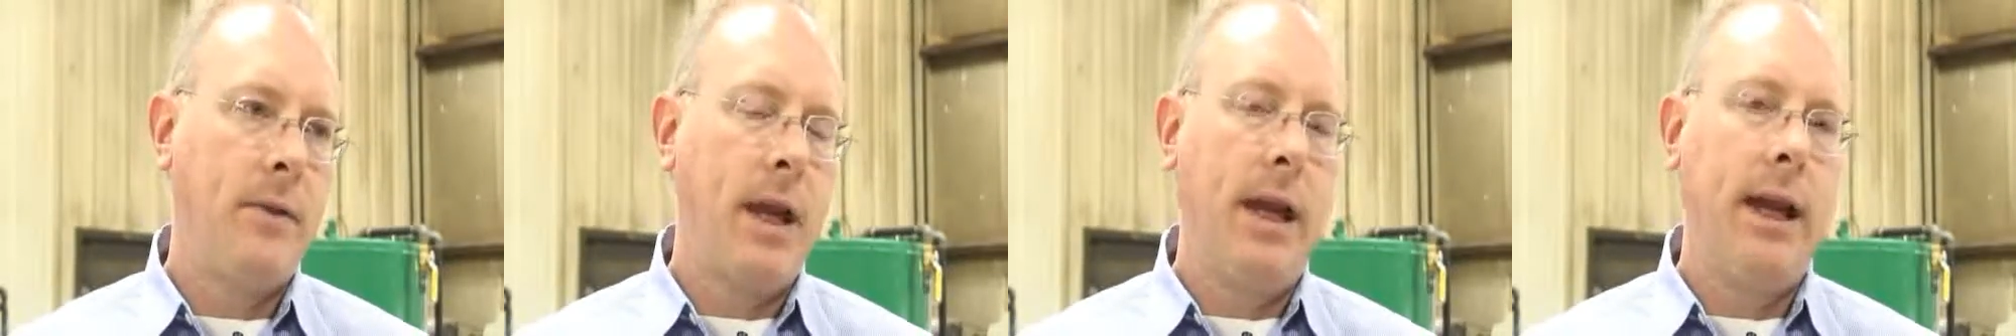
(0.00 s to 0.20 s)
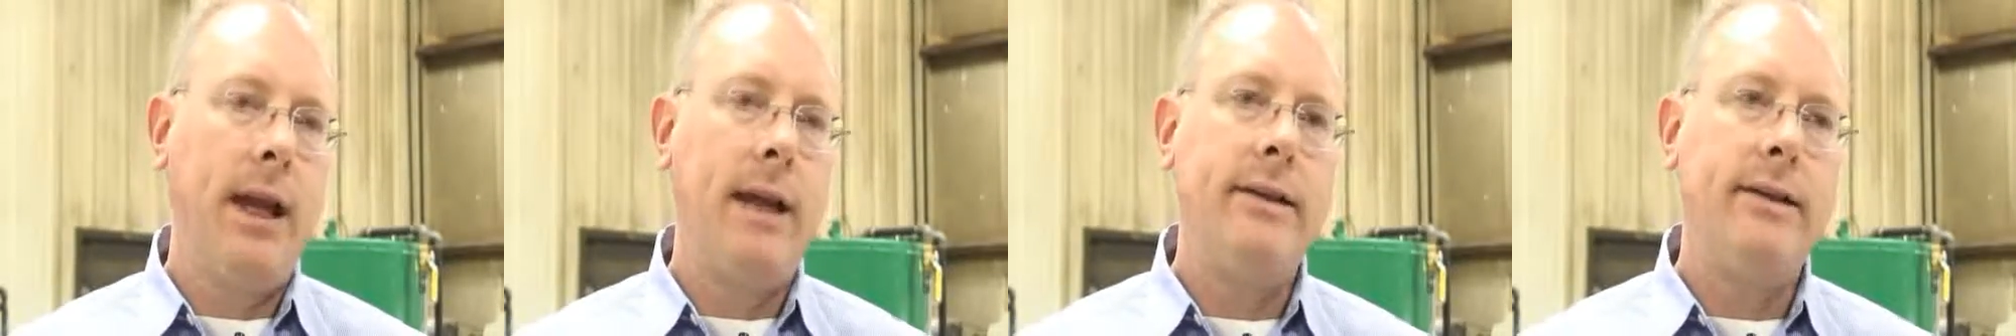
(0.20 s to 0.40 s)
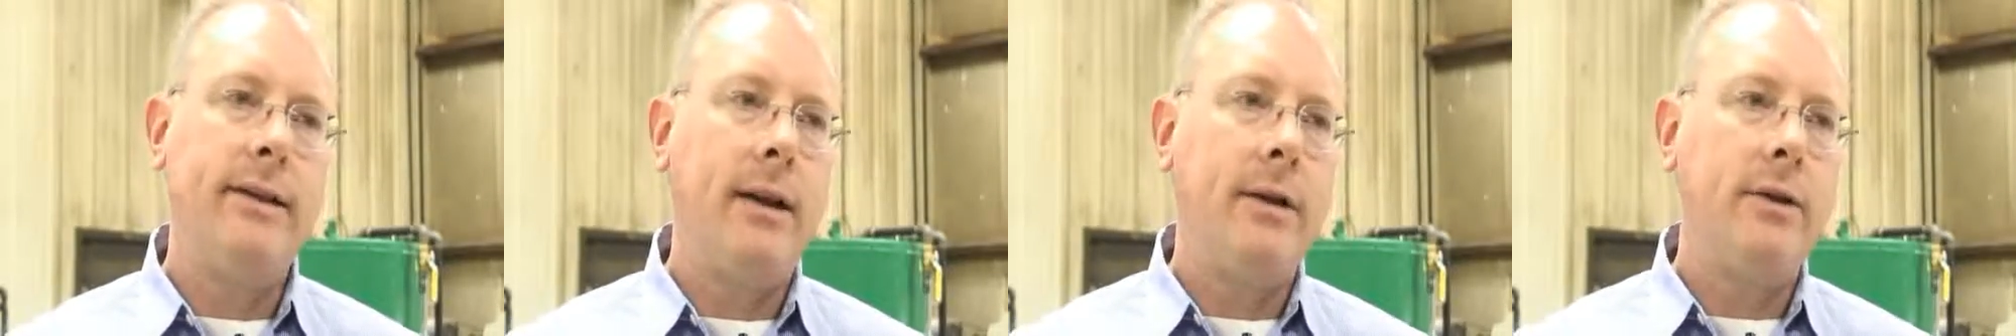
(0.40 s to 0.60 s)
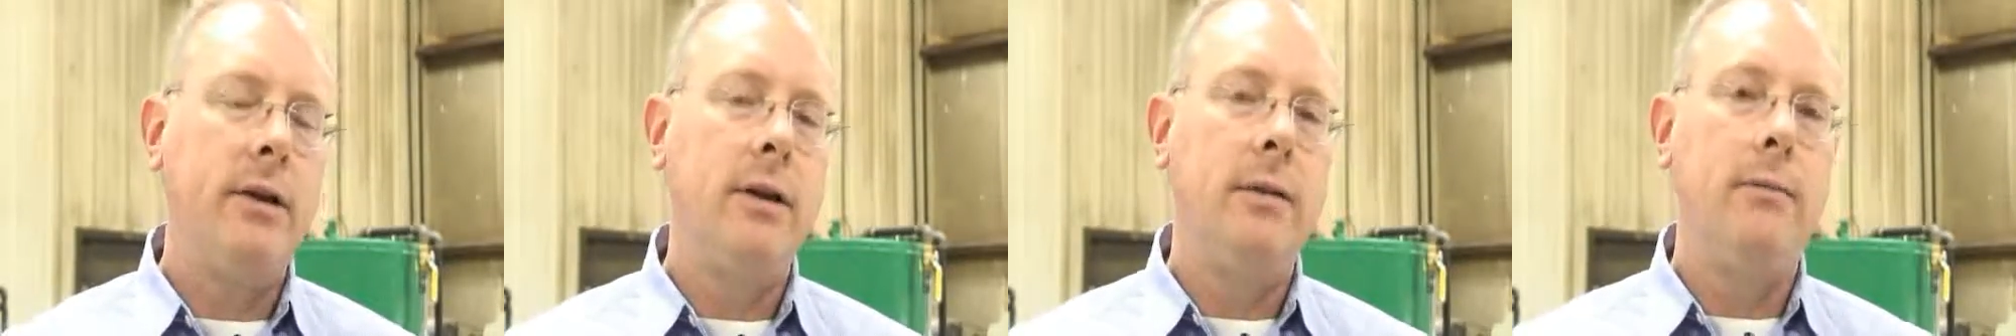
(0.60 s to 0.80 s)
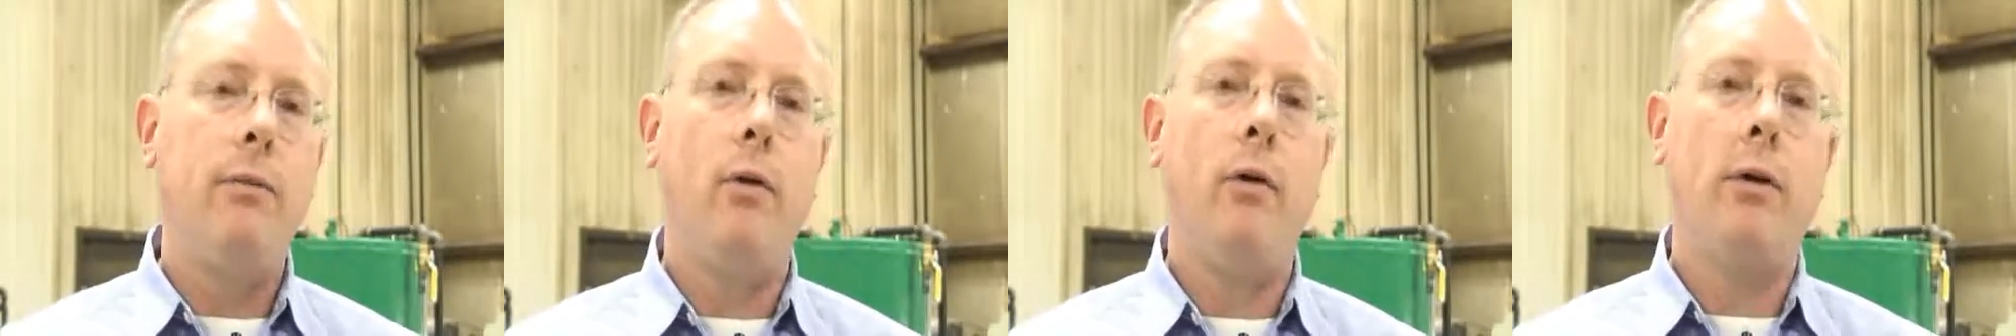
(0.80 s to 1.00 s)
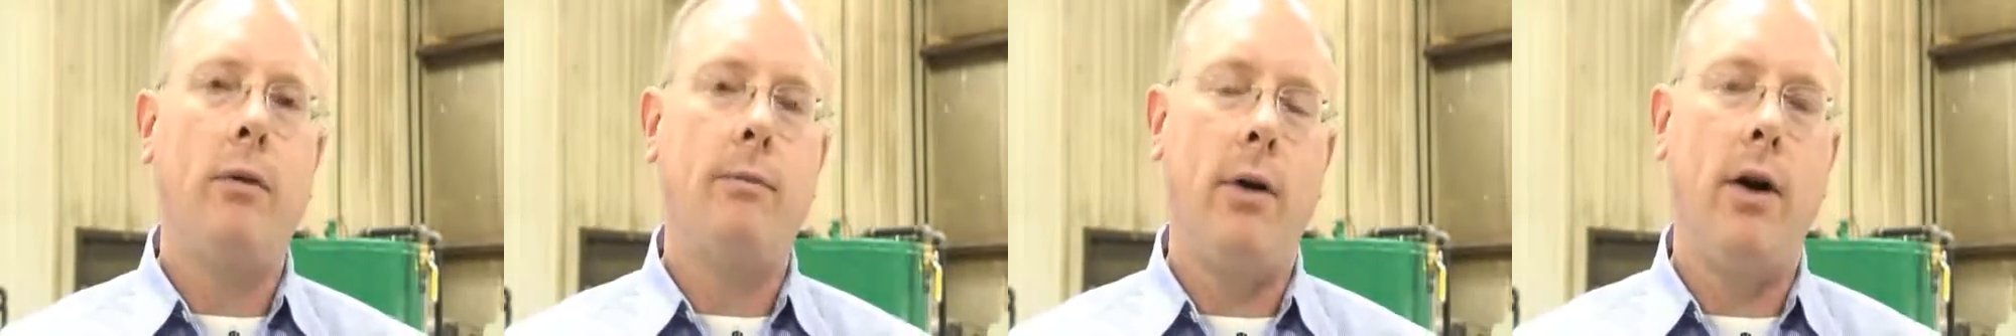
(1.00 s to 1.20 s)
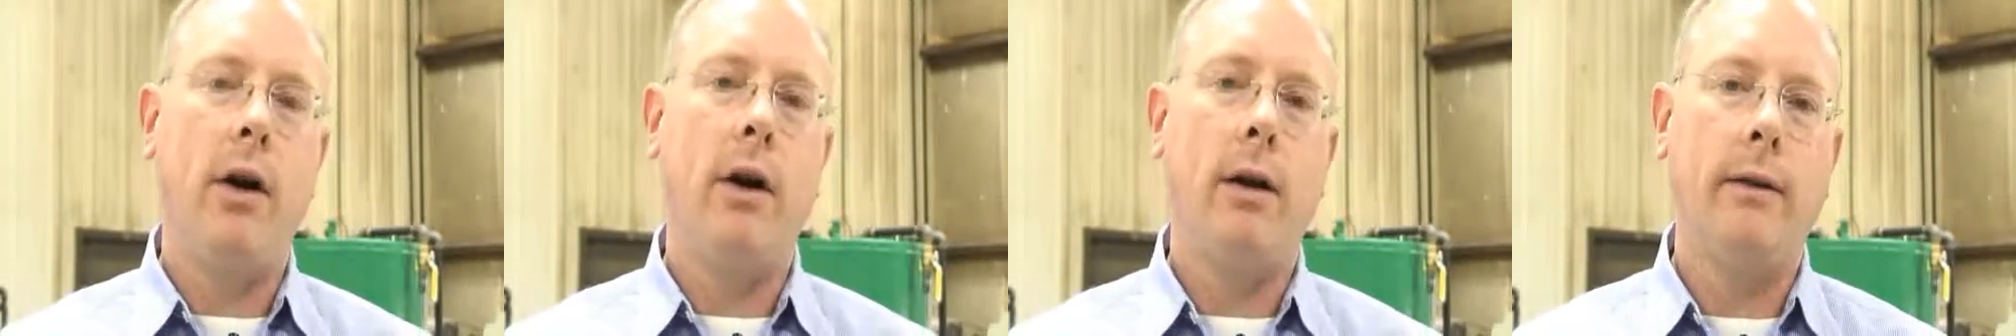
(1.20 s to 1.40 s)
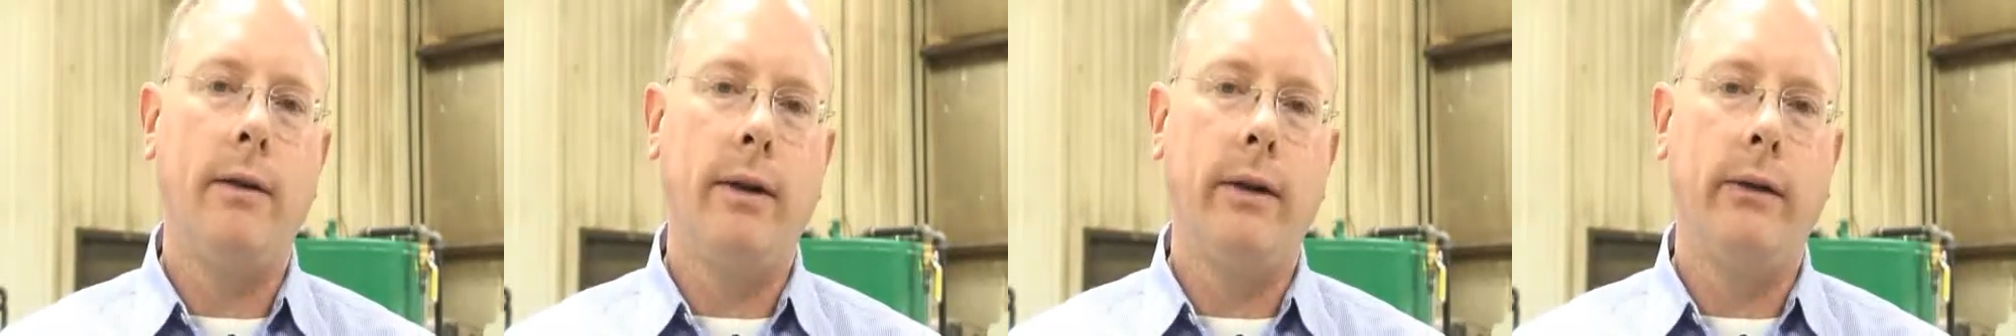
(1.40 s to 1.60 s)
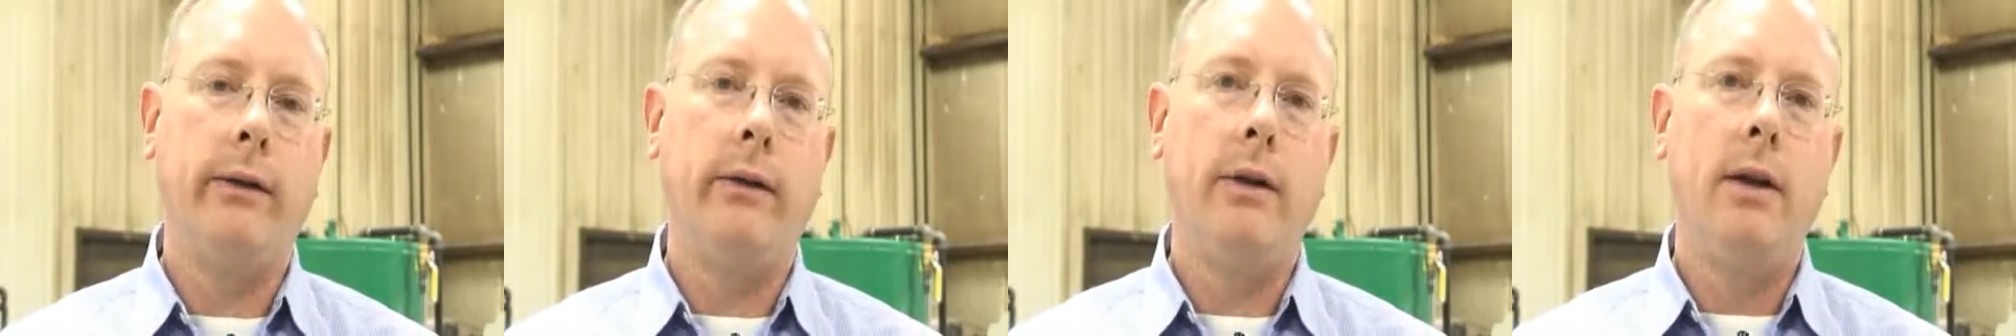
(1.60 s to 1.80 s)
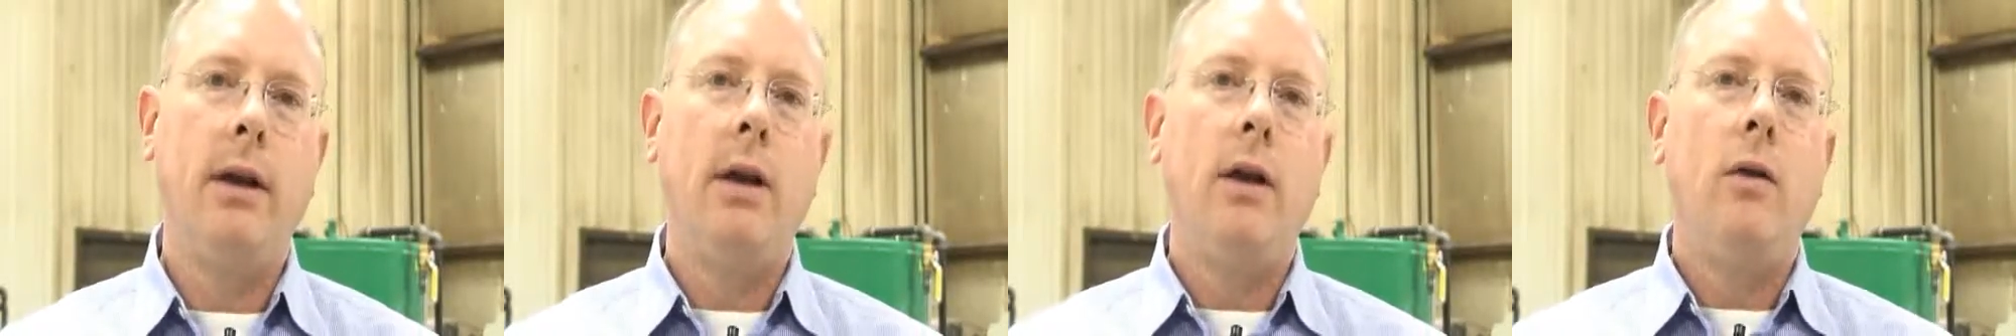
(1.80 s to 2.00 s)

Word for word: And that's such an important part of this.